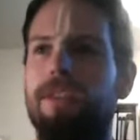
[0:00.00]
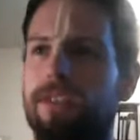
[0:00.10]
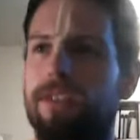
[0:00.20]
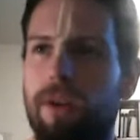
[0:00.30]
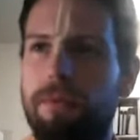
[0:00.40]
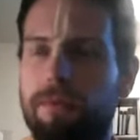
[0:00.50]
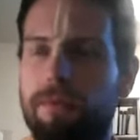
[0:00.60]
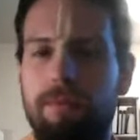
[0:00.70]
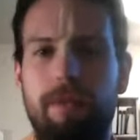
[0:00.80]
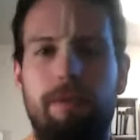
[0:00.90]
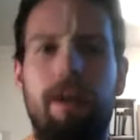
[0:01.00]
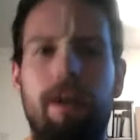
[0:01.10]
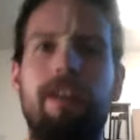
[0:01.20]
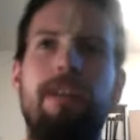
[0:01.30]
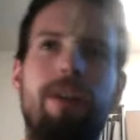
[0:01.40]
So when
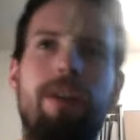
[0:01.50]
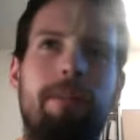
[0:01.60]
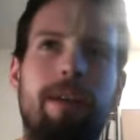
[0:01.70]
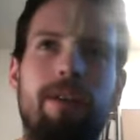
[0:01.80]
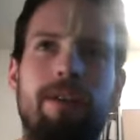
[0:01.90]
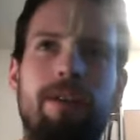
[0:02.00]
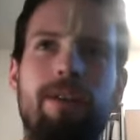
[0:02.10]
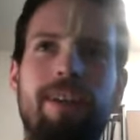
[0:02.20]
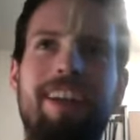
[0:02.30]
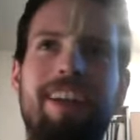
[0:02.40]
Varahadeva appears,